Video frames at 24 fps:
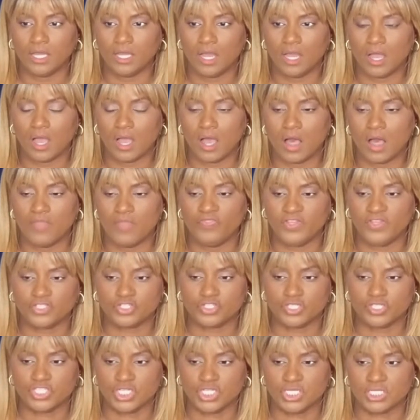The
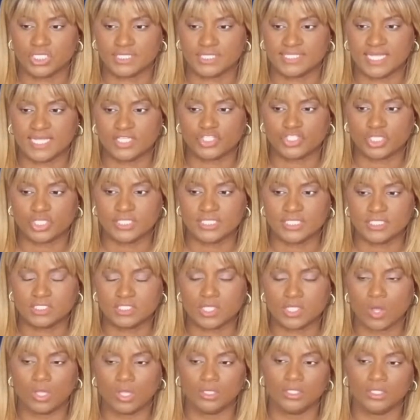strategic session
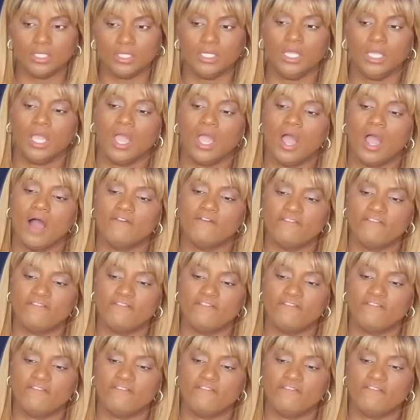is only